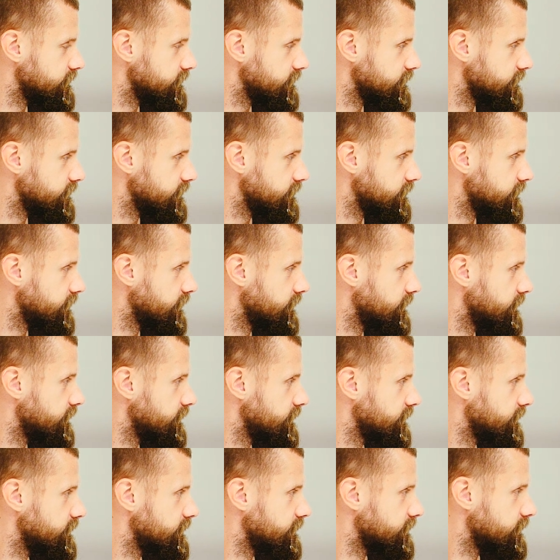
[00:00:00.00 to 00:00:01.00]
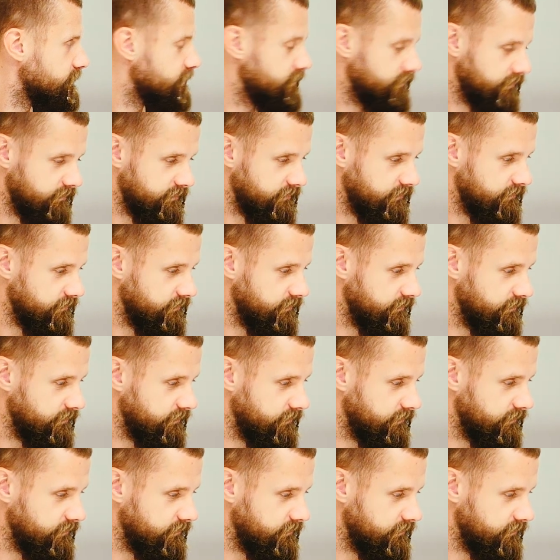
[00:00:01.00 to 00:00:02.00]

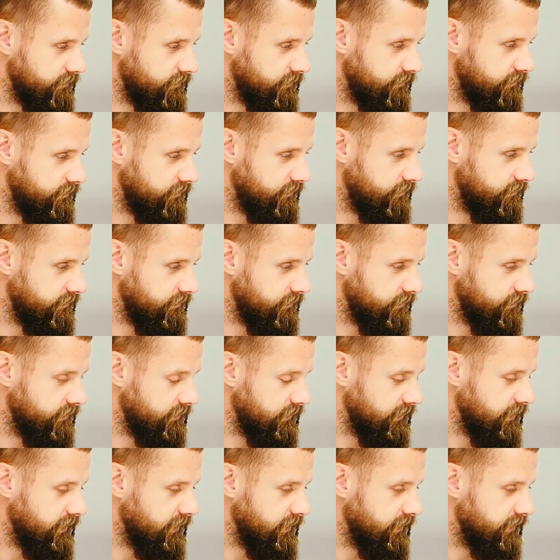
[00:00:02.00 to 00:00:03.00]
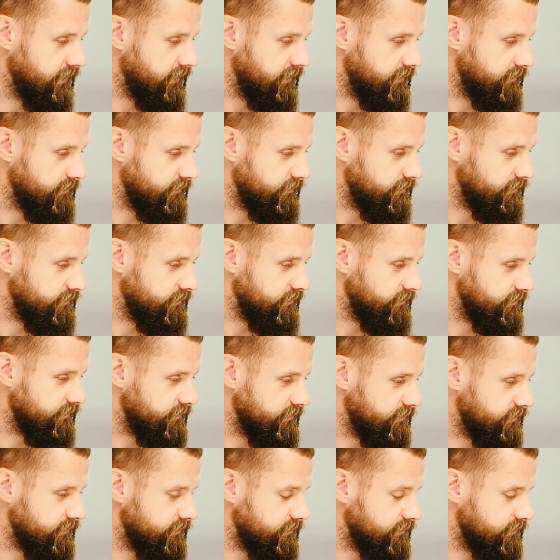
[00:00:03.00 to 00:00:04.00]

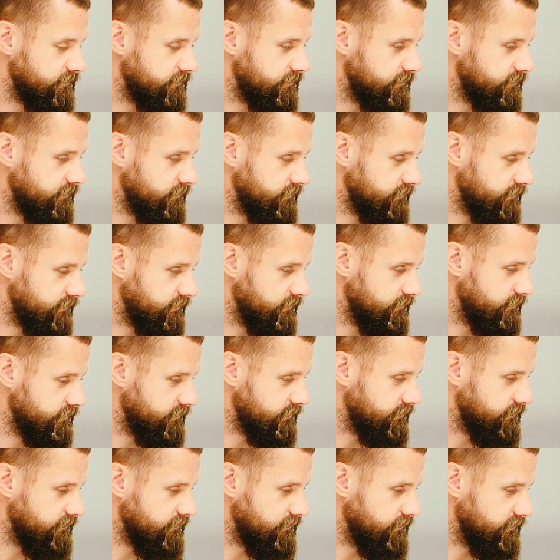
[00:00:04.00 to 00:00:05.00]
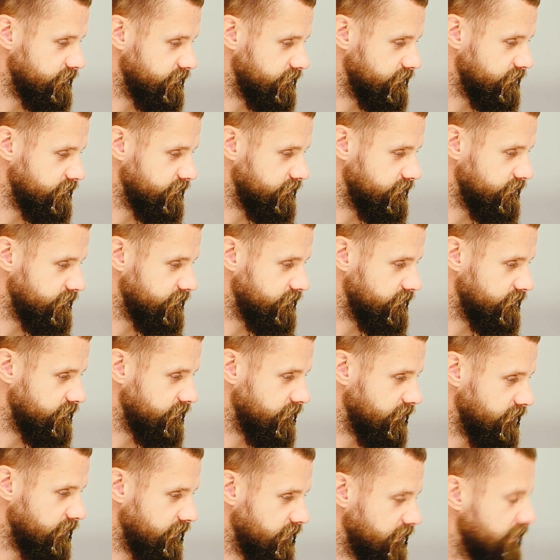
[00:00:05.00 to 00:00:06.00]

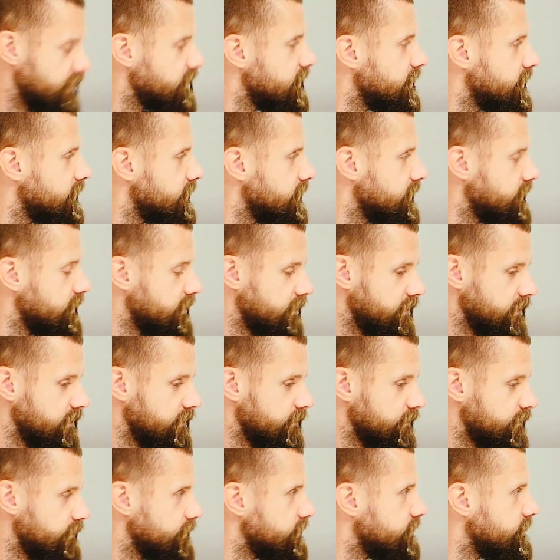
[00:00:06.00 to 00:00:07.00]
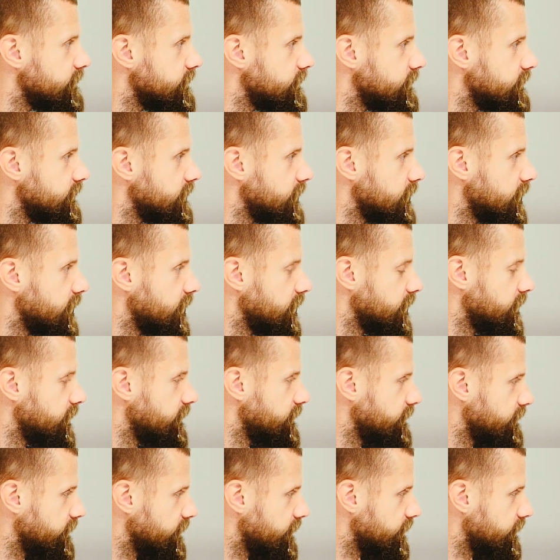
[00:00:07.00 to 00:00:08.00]
(silent)